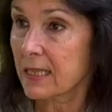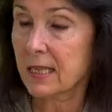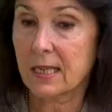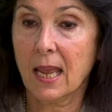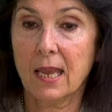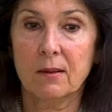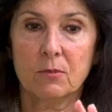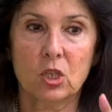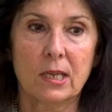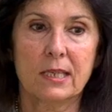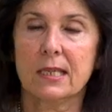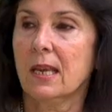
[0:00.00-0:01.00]
same,
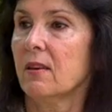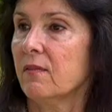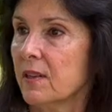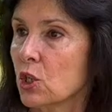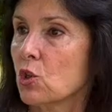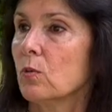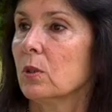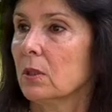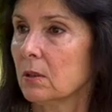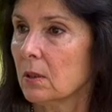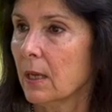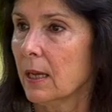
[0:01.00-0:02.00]
let's say,
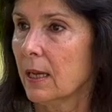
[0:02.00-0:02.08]
visual